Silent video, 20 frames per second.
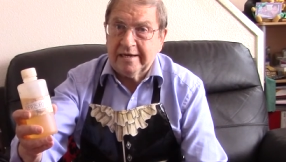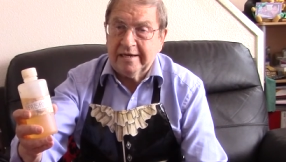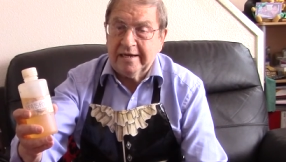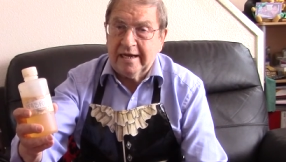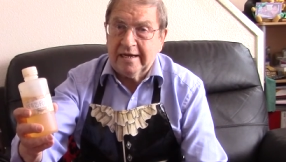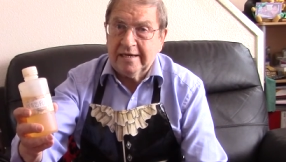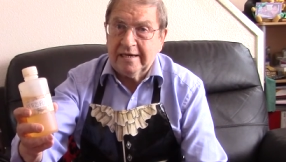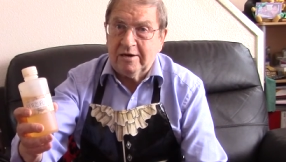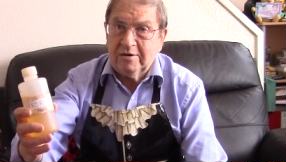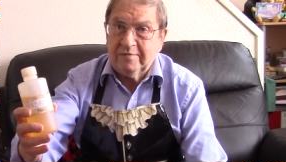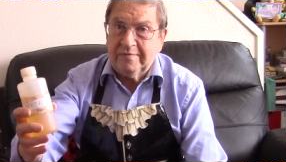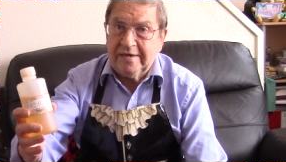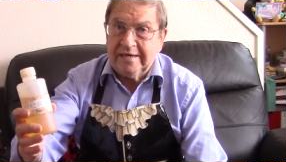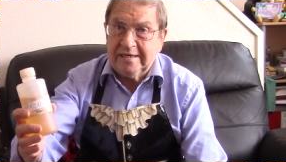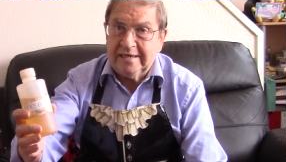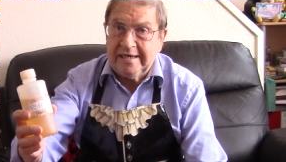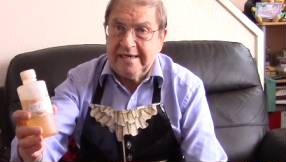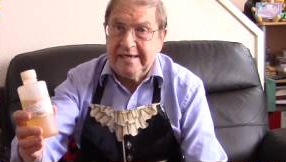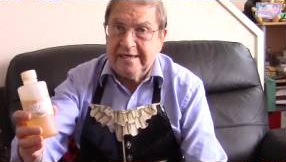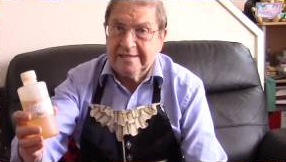and a load of it
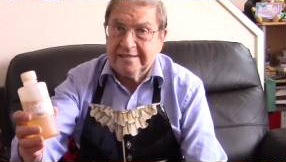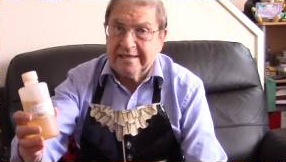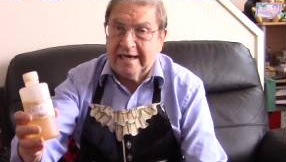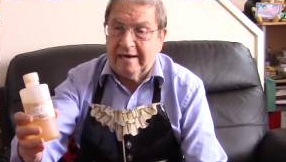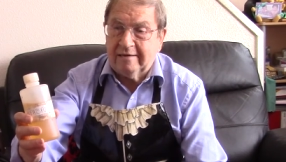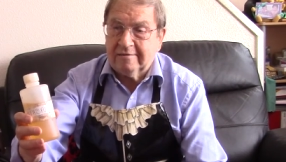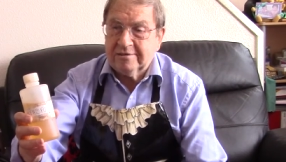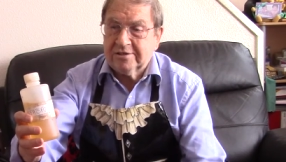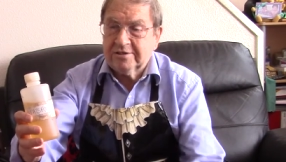leaked out,